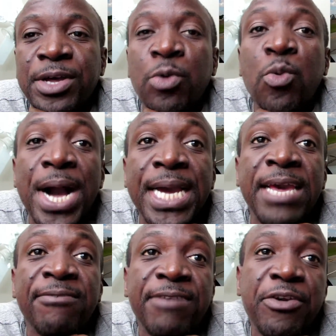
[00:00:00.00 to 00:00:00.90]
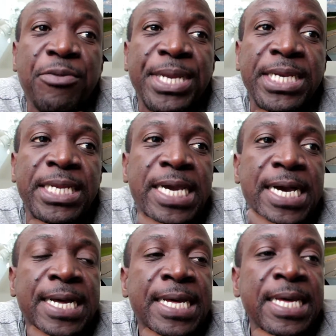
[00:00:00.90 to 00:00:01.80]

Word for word: the work environment here